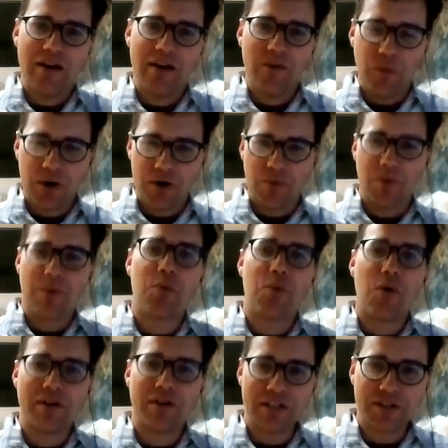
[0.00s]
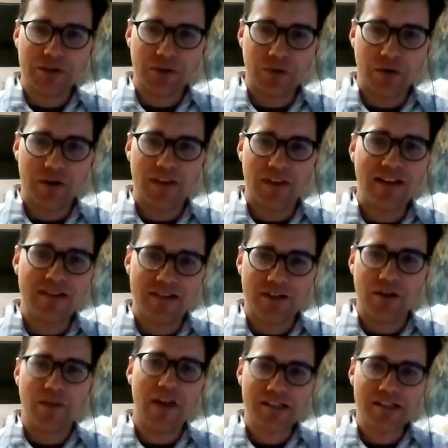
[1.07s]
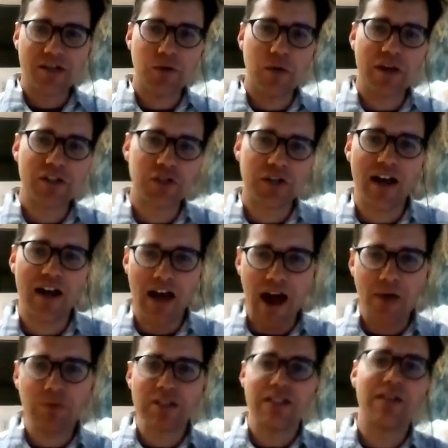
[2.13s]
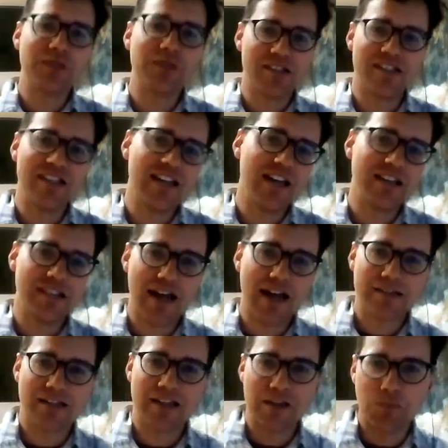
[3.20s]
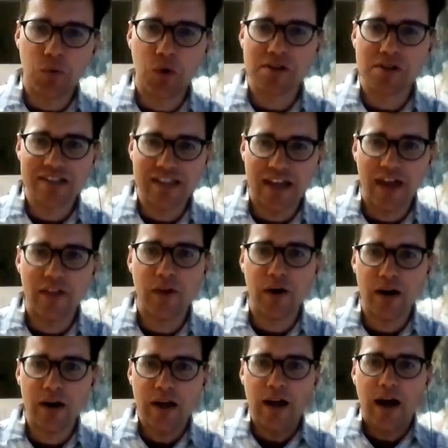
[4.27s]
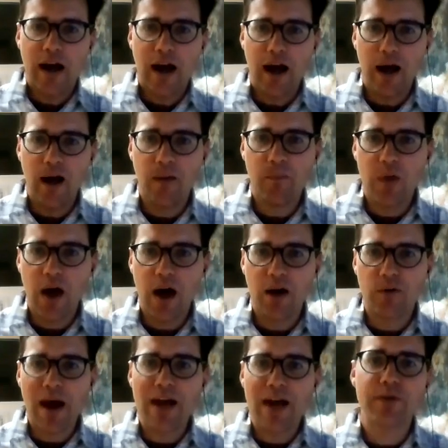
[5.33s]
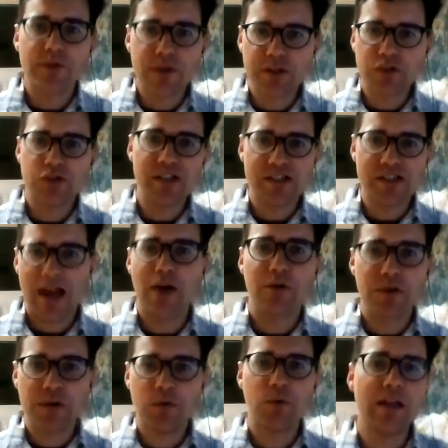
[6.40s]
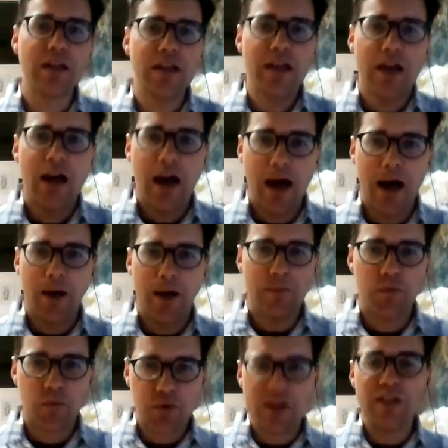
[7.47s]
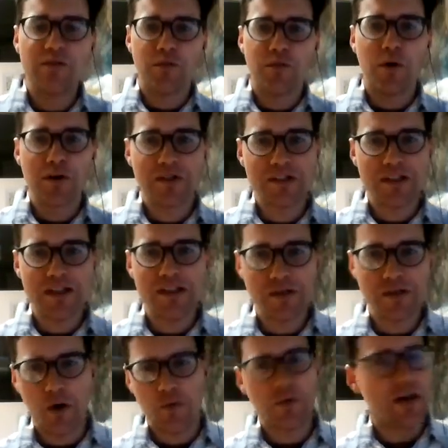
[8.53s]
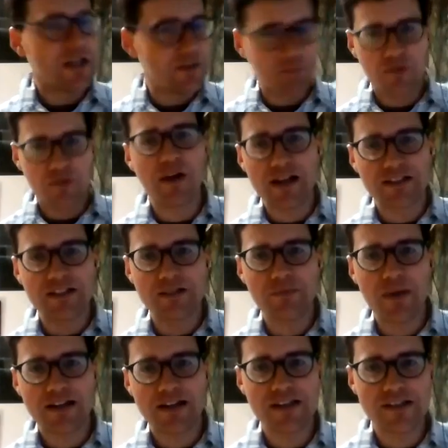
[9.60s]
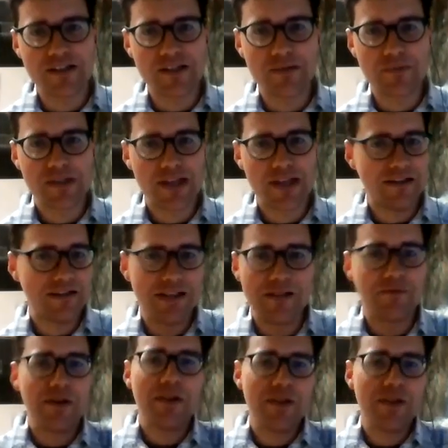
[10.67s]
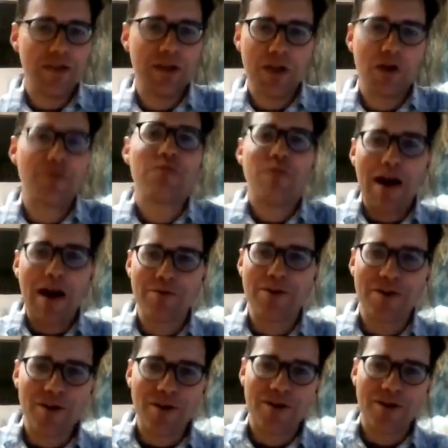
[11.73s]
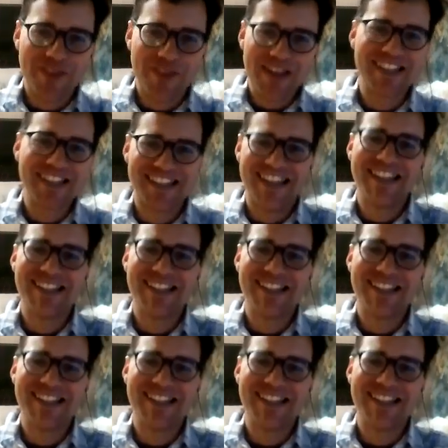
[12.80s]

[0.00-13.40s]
What are we pointing toward? That that's a question I would love to see us asking more together, rather than just how can we reinforce these already perfected mechanisms that even their founder thinks